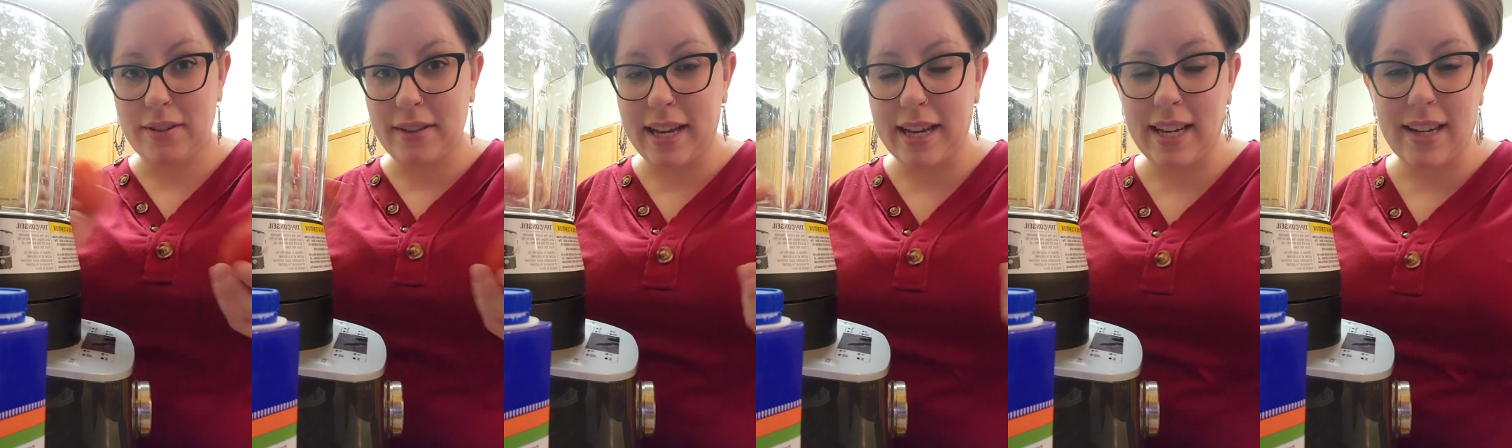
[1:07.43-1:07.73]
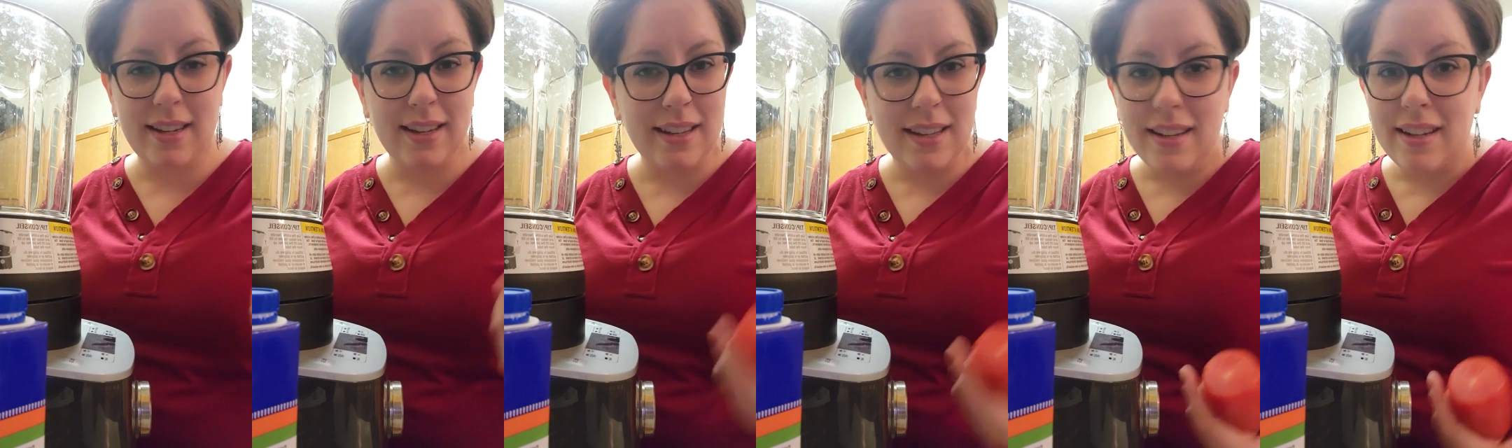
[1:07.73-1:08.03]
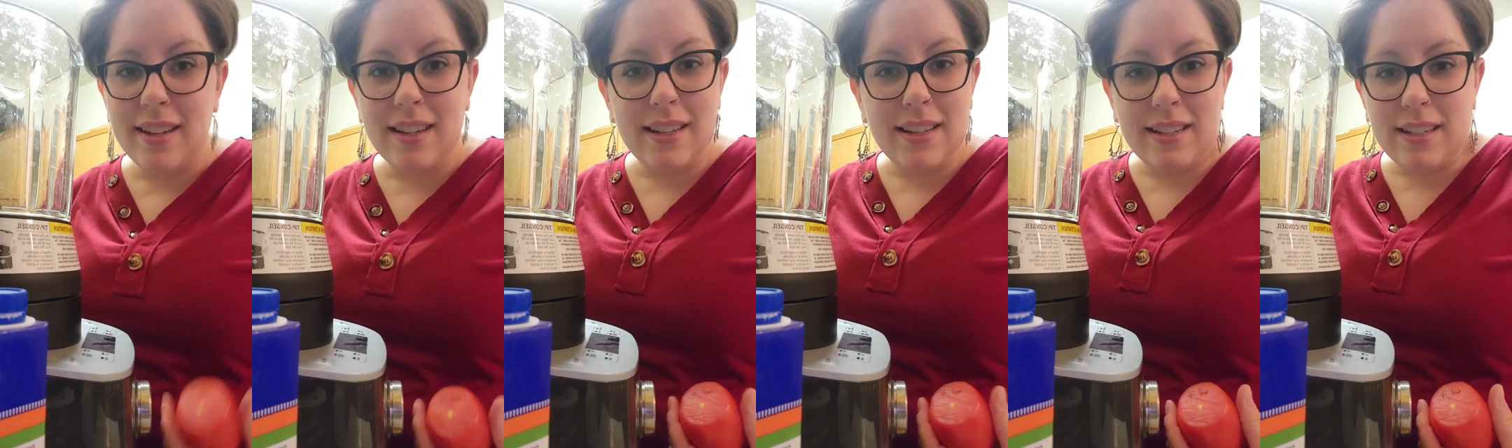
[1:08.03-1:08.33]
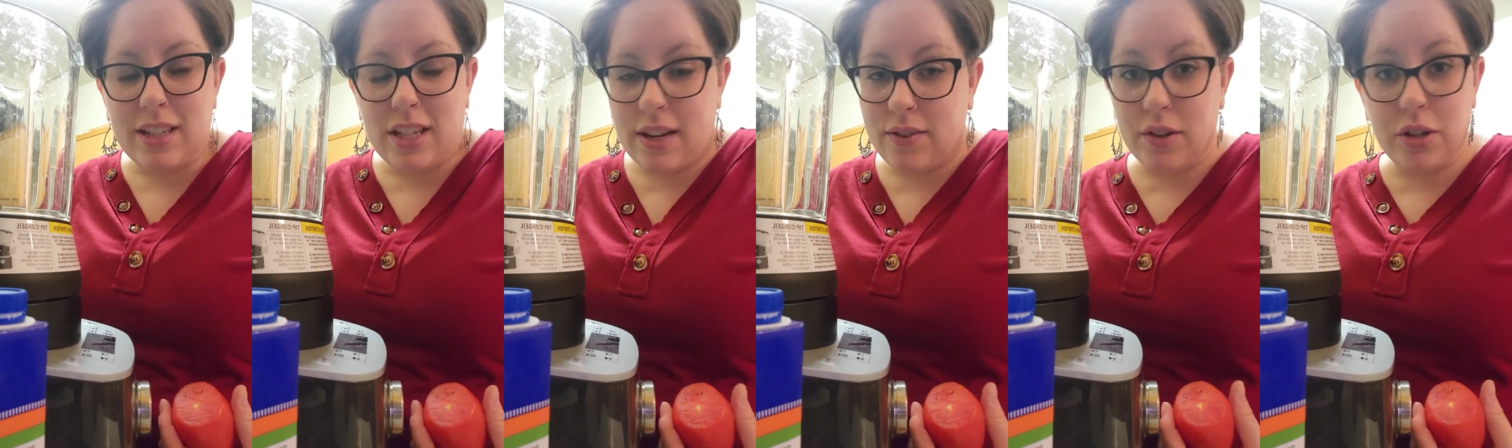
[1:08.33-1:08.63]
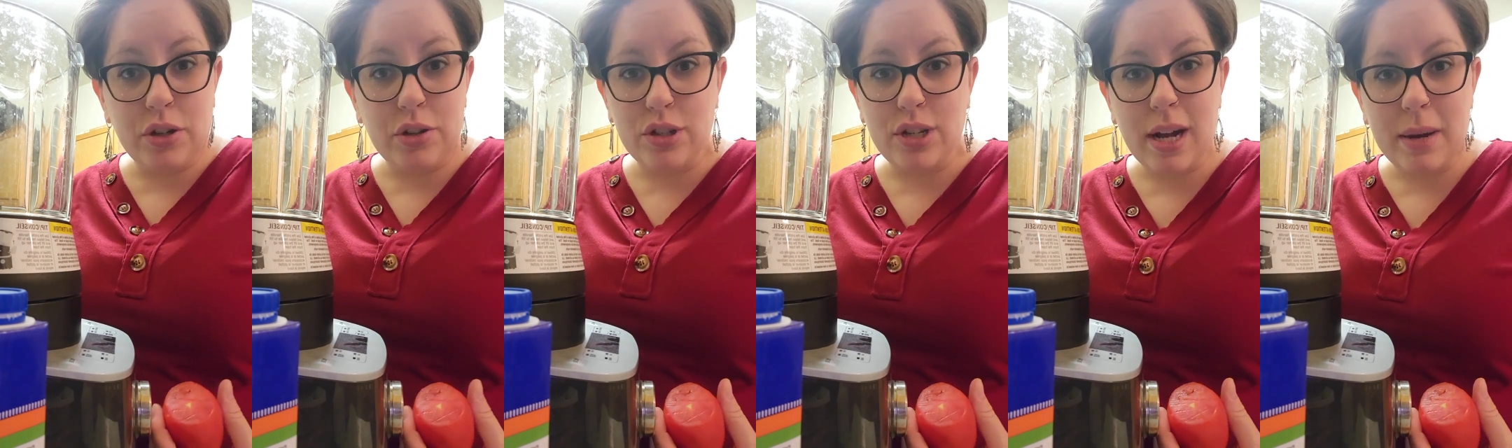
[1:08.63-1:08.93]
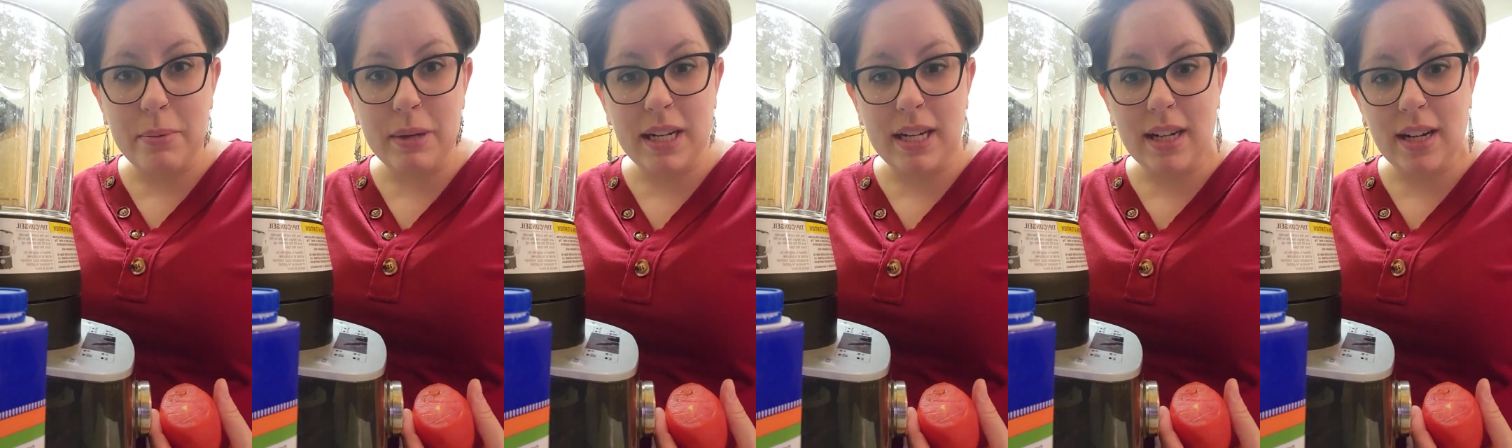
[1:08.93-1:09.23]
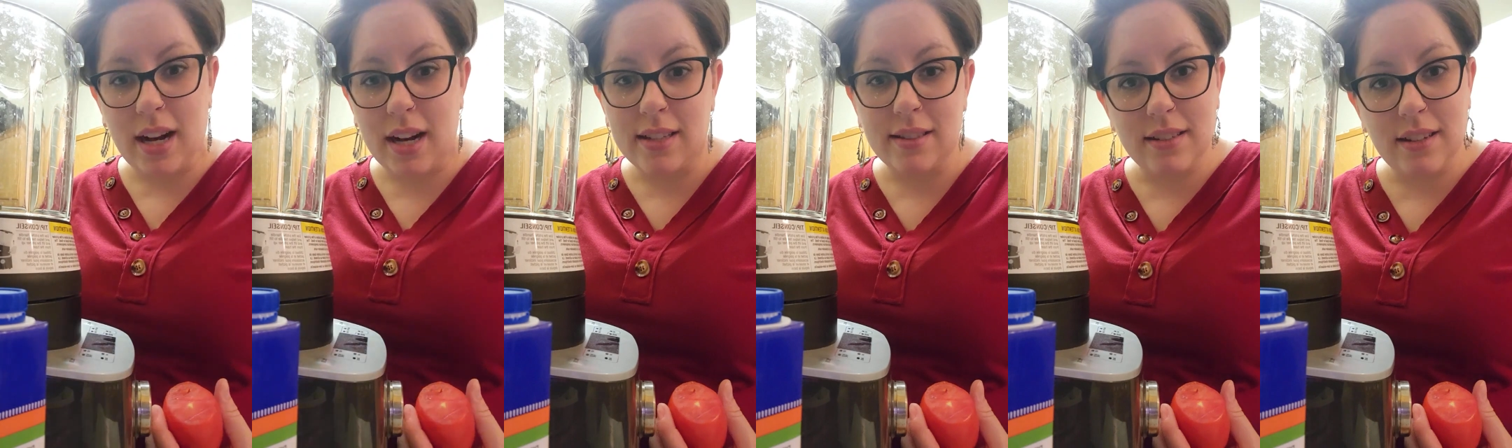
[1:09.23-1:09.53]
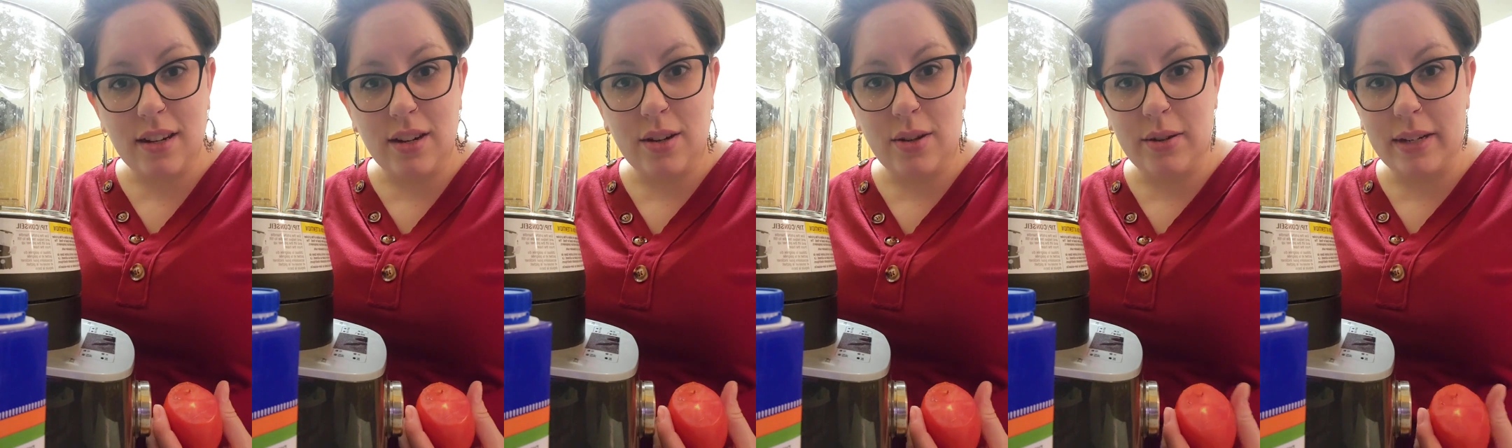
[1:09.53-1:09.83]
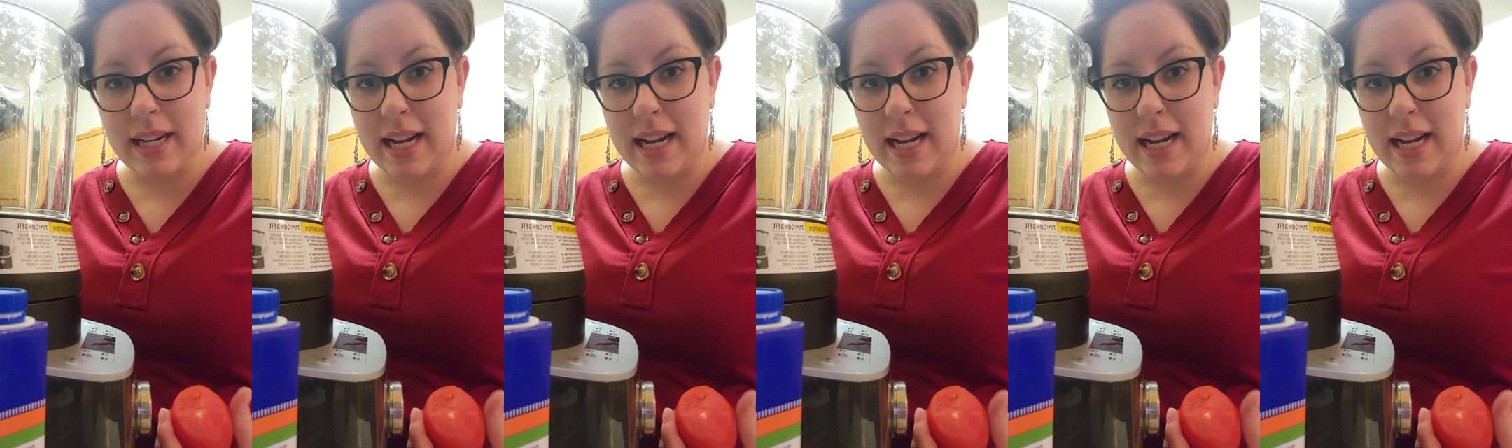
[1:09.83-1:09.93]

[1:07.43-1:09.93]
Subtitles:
Like, you ever go shopping at Costco